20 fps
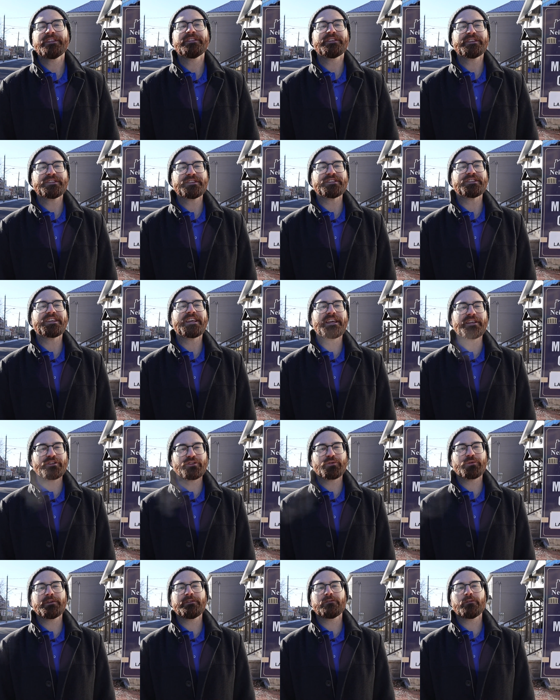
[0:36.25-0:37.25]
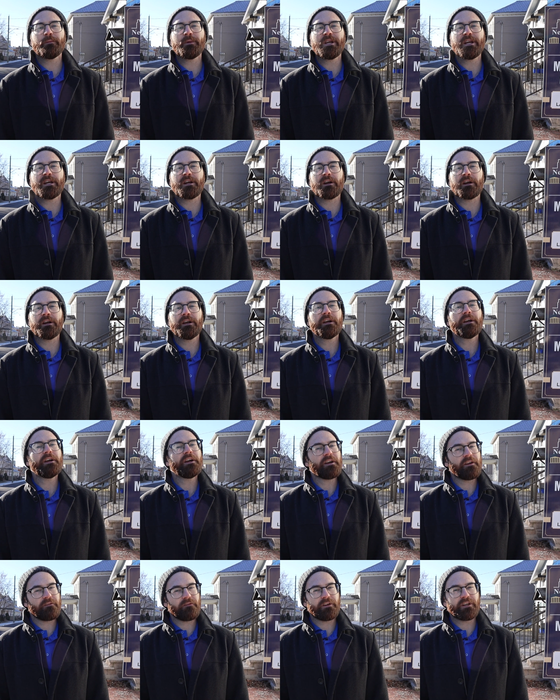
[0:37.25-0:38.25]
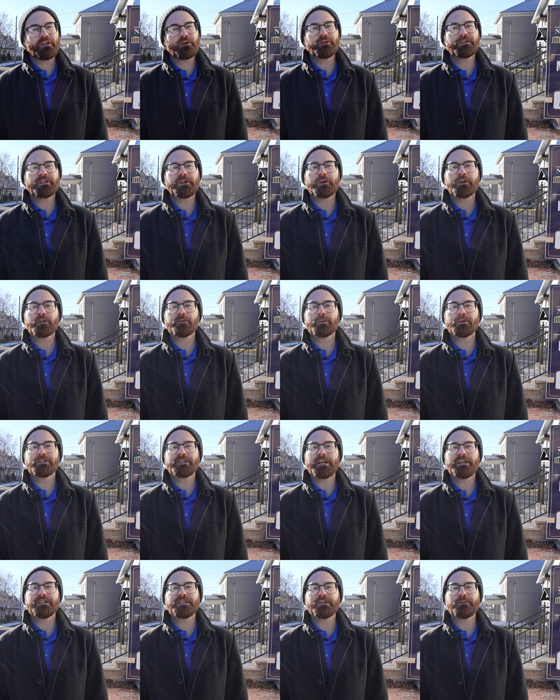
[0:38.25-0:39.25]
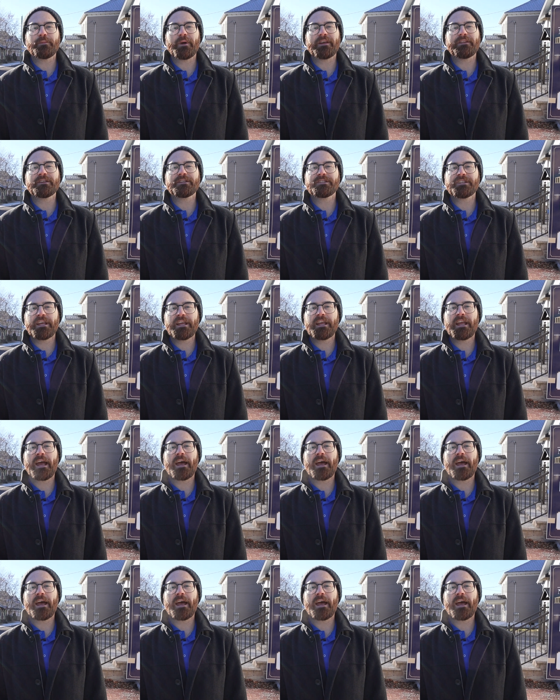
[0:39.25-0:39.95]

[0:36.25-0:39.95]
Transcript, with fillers: This is History from Here, a video series presented by the St.